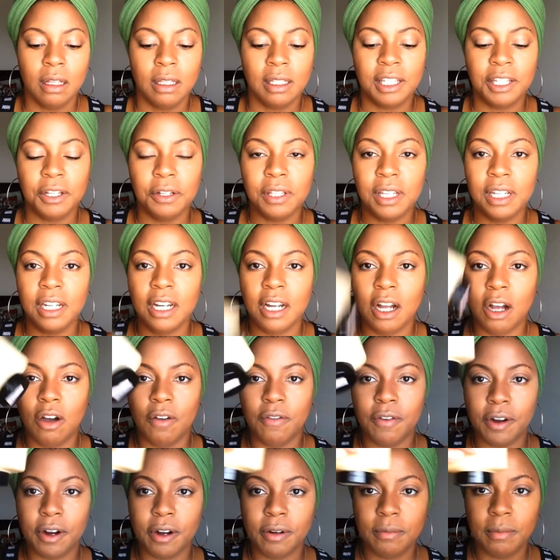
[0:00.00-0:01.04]
tilted it
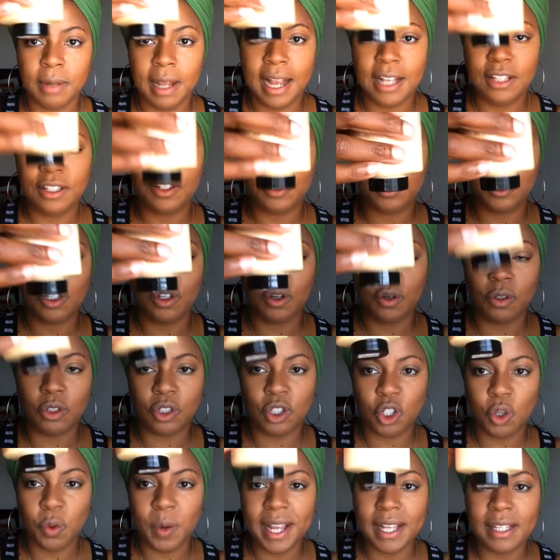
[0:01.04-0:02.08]
over, and just
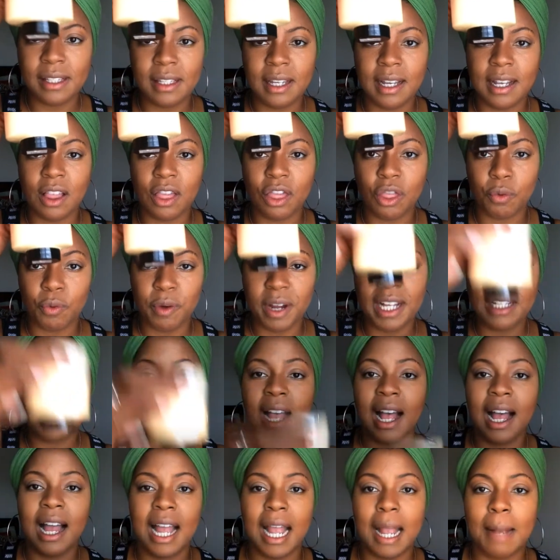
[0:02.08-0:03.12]
squeezed it 3
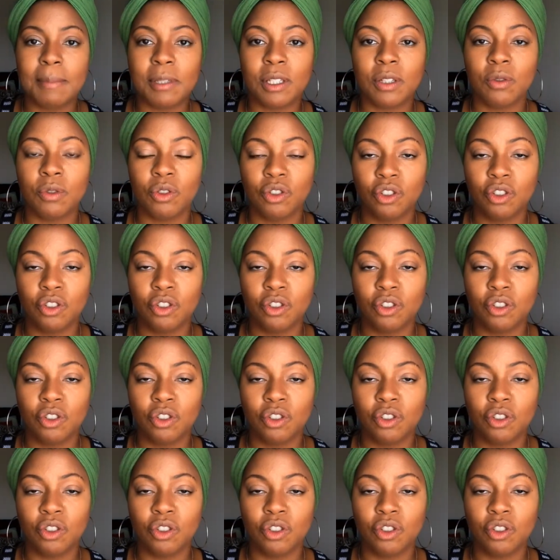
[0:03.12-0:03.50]
times